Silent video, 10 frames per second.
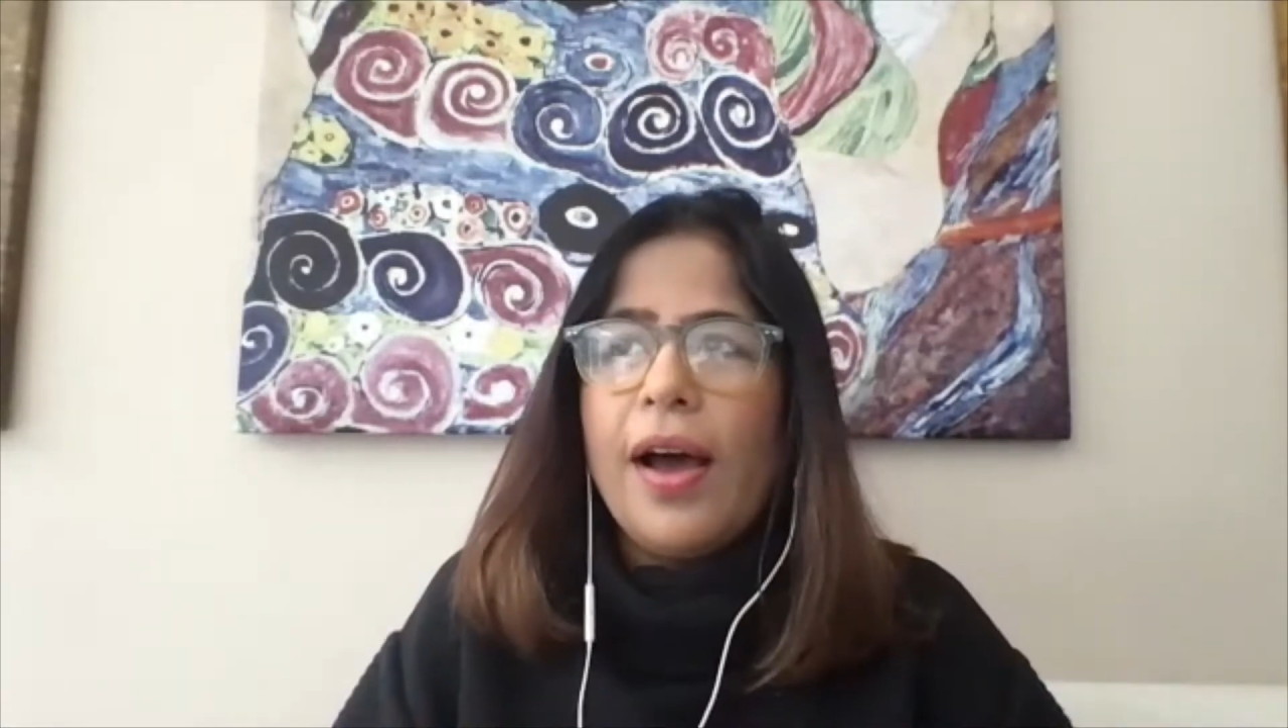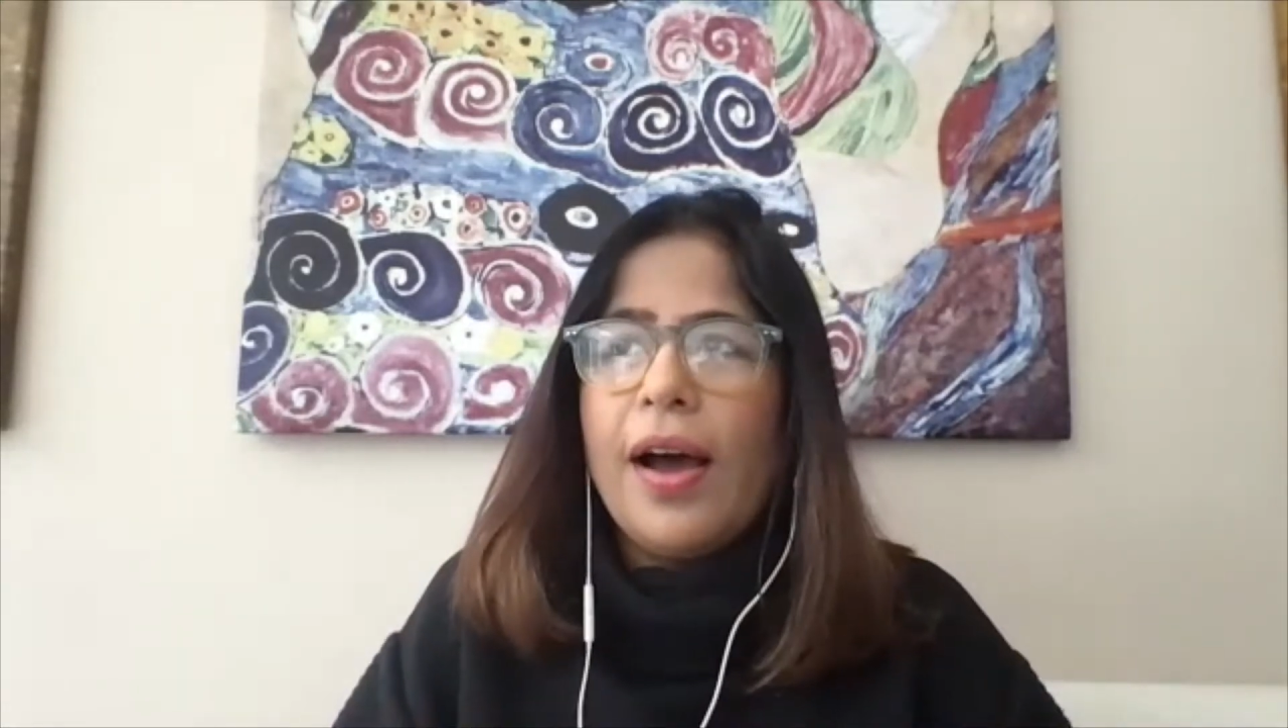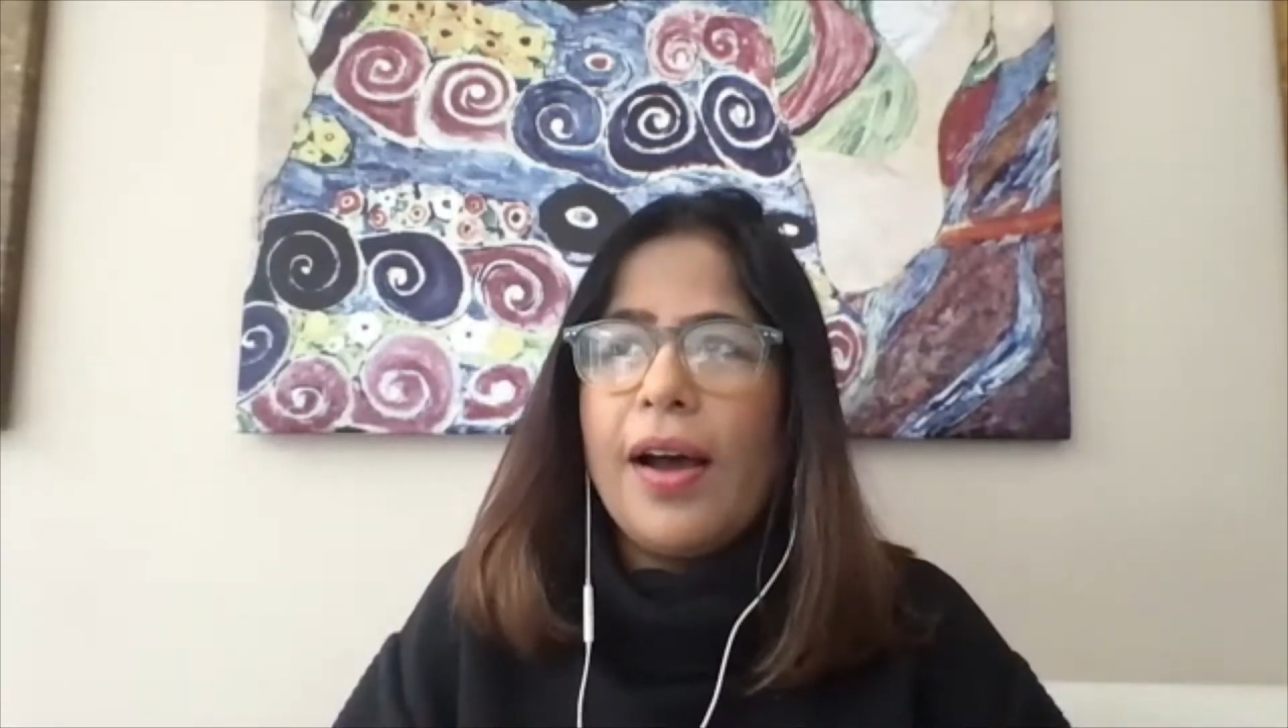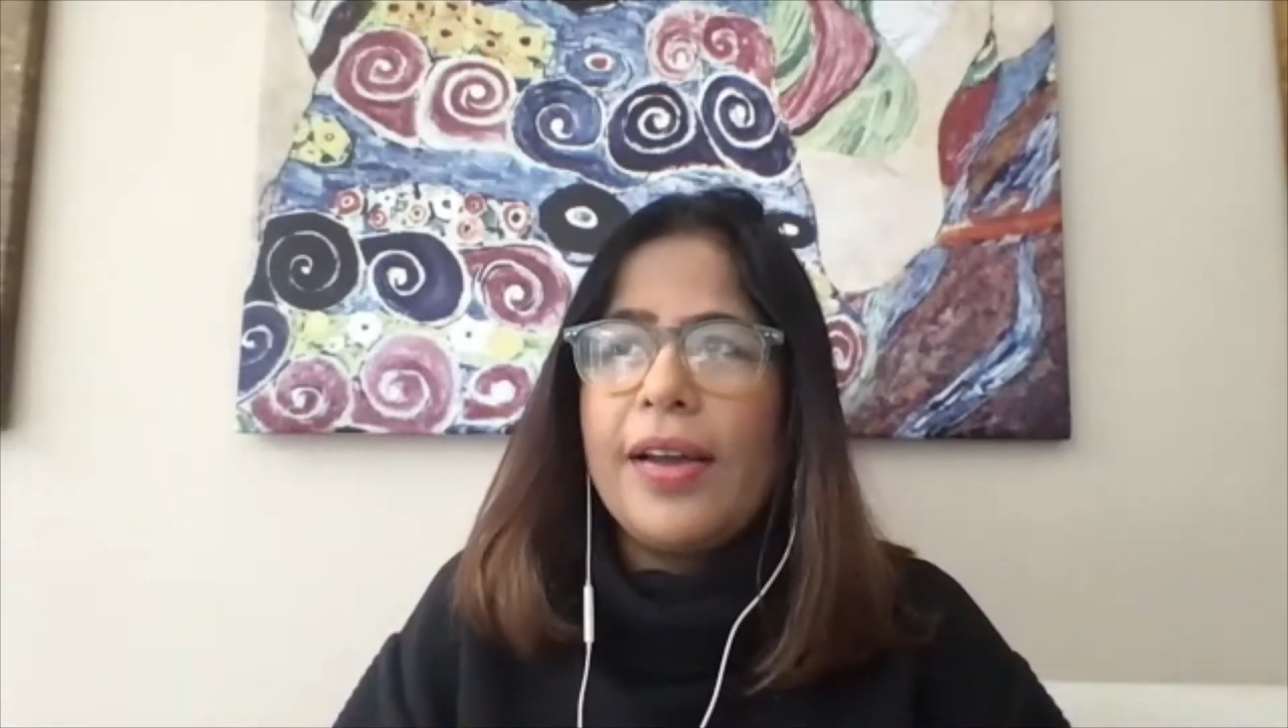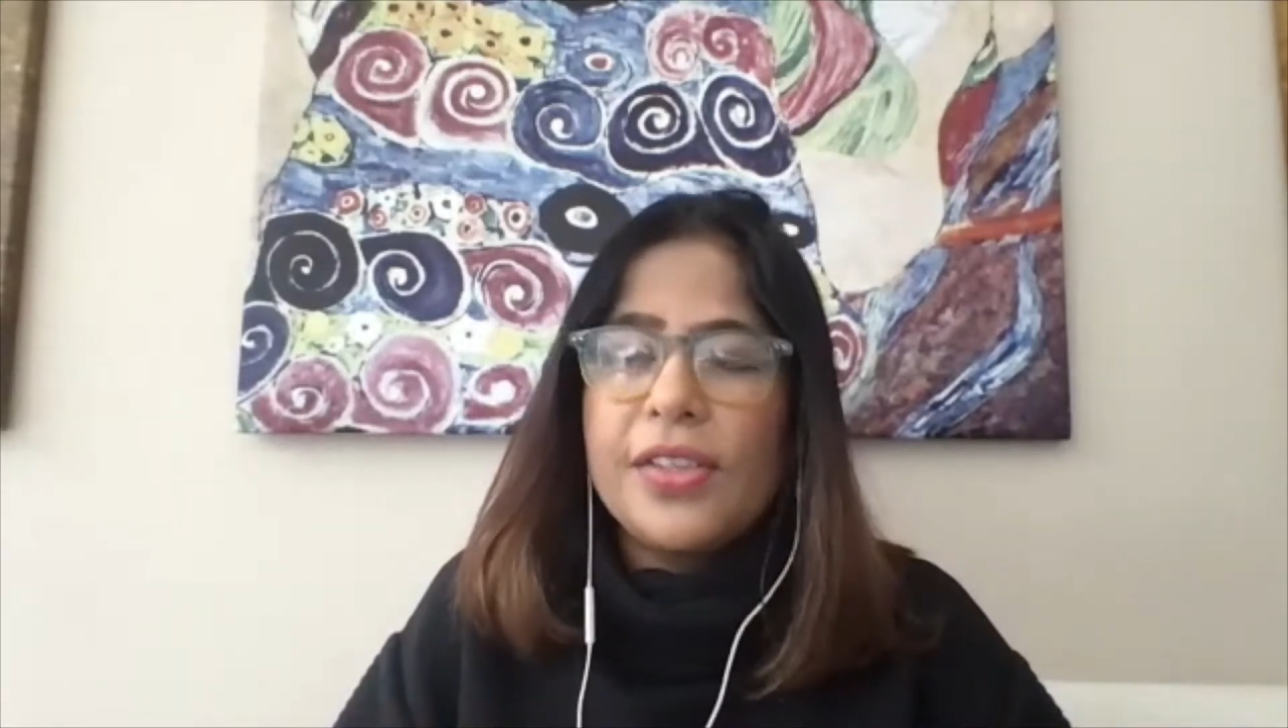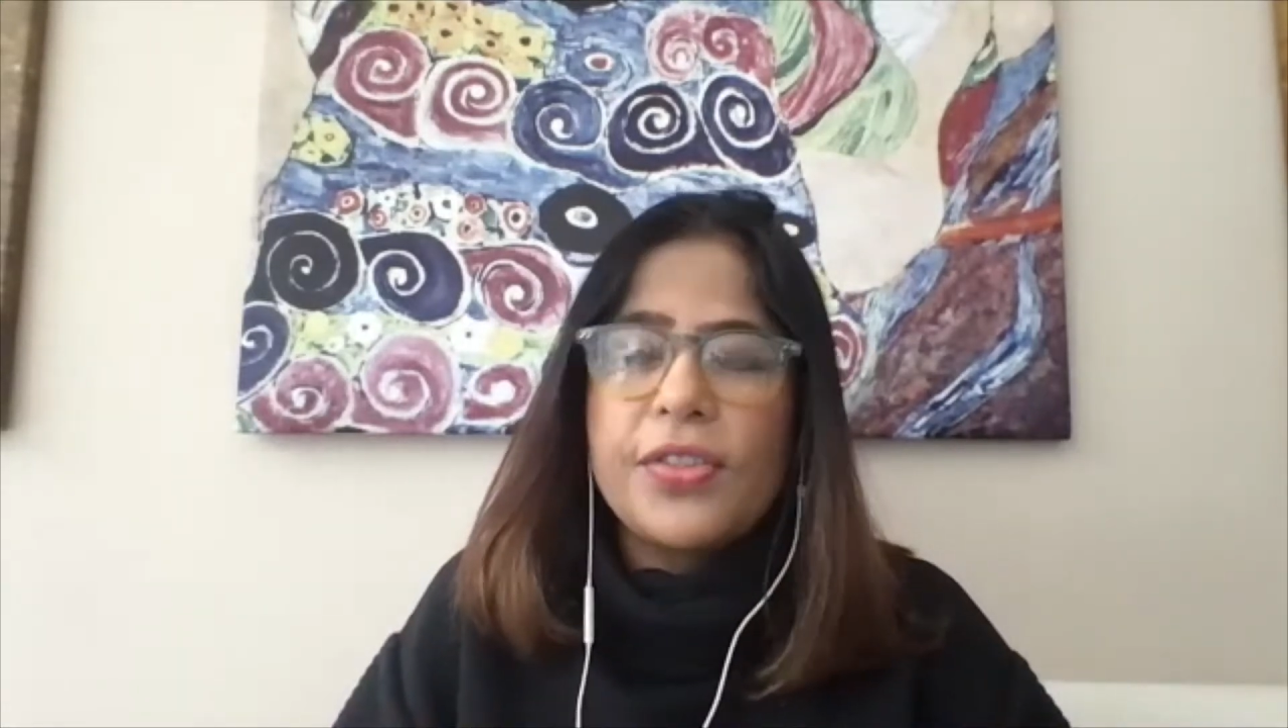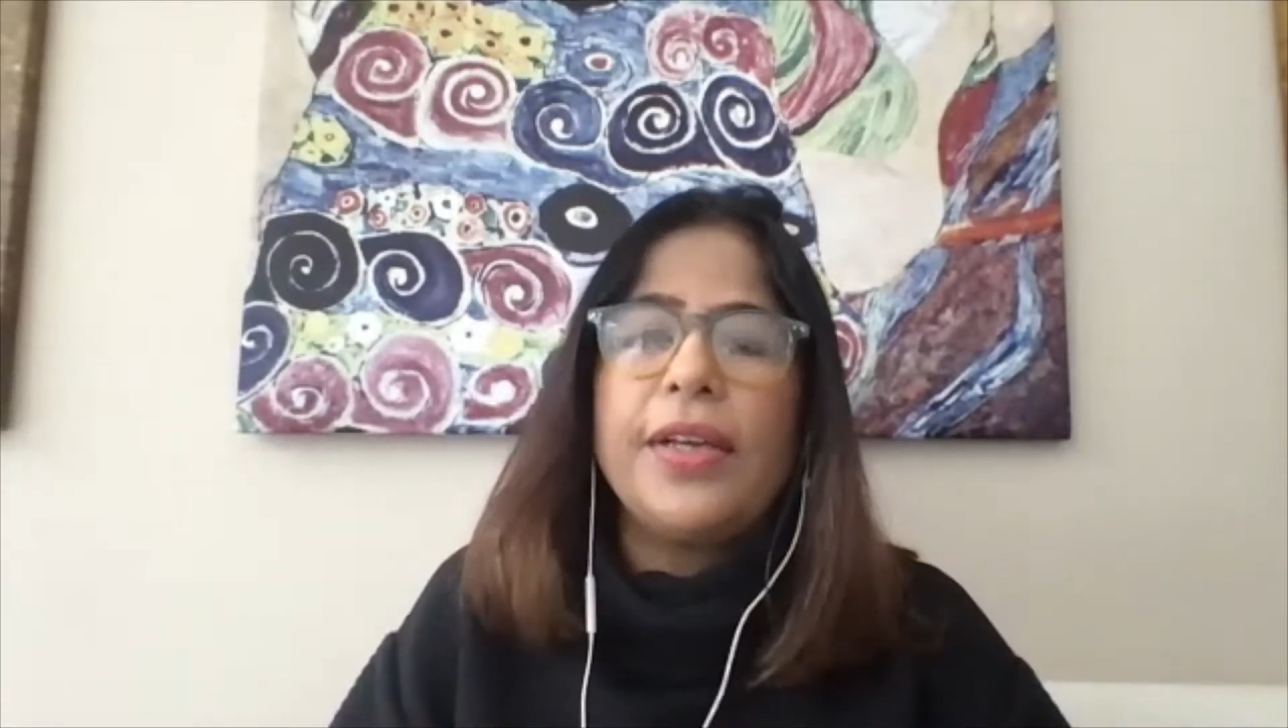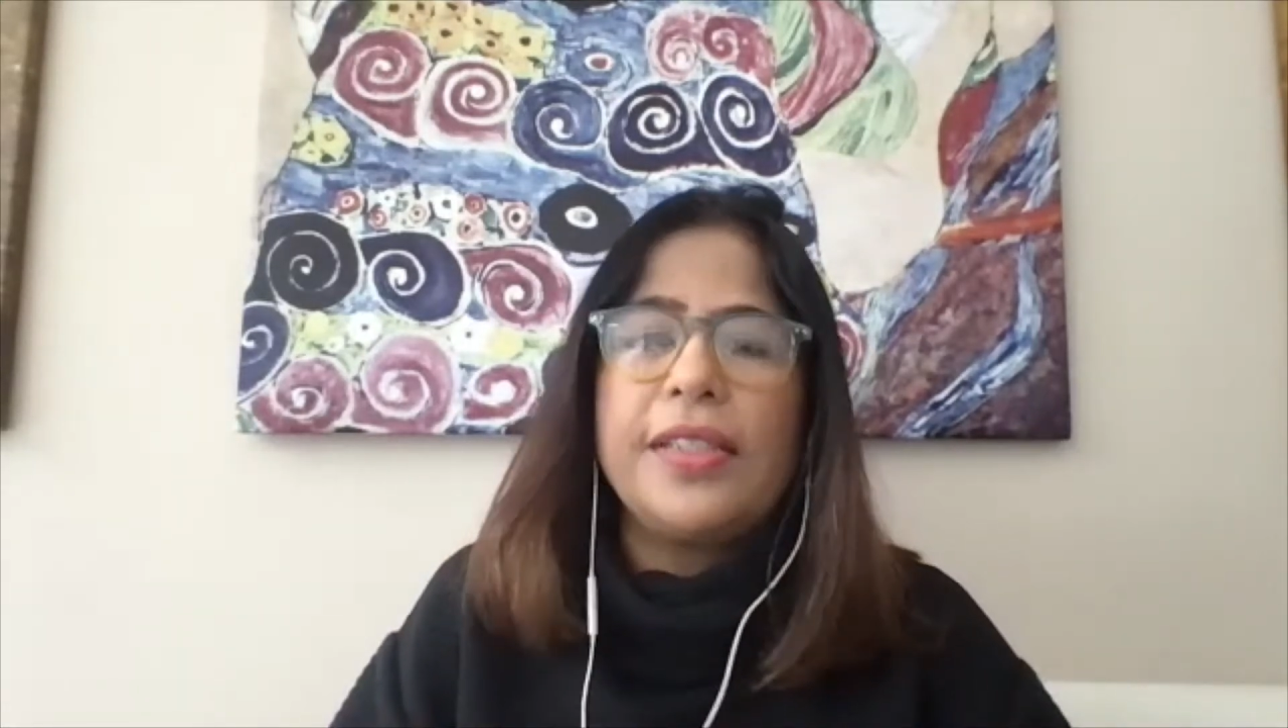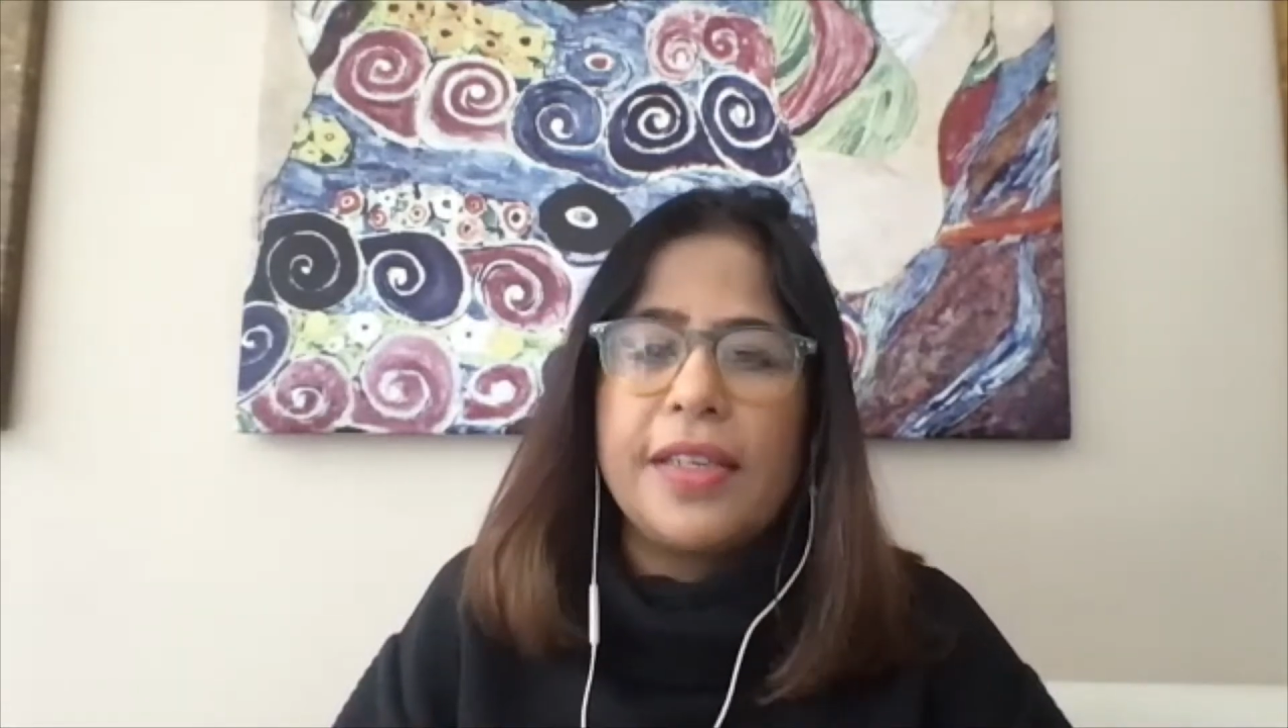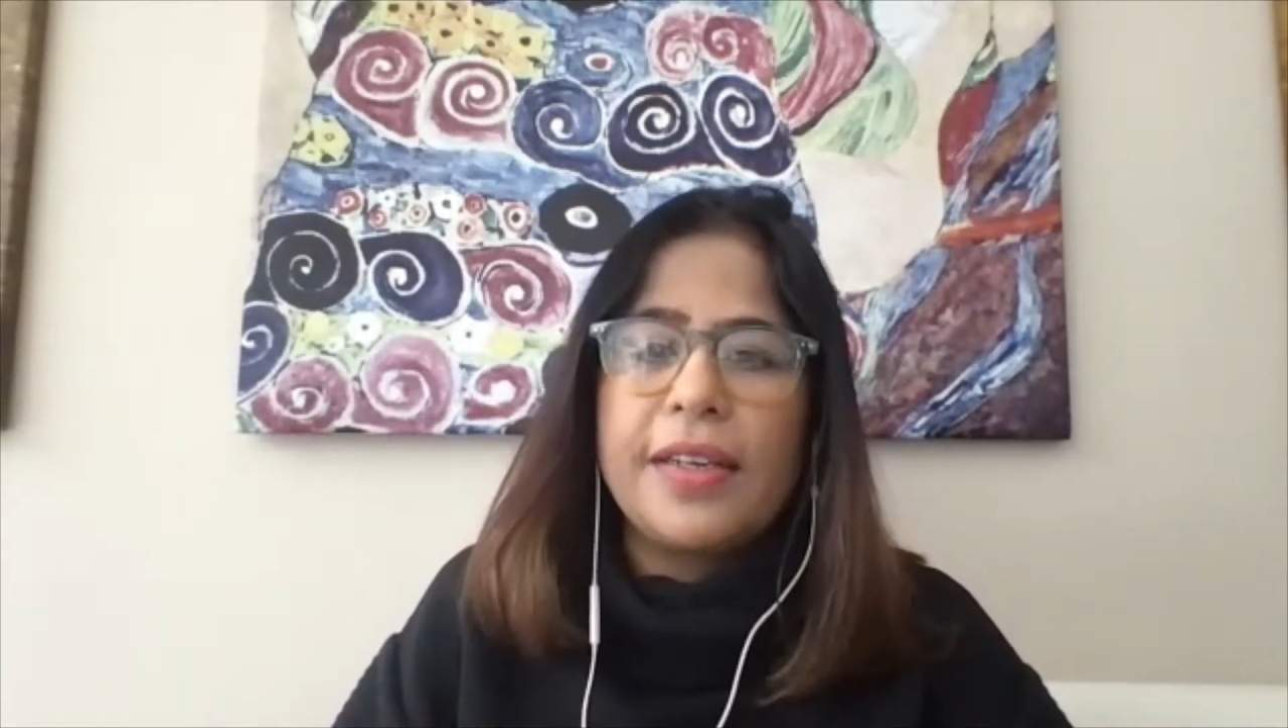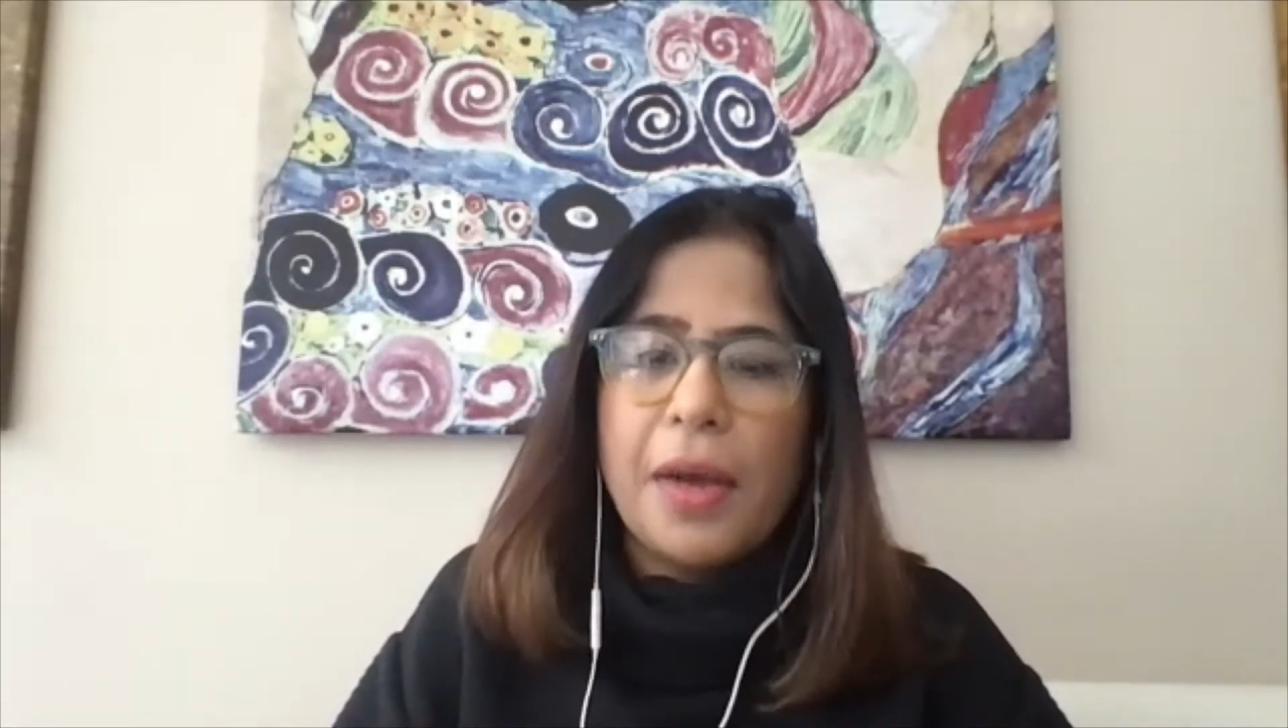interesting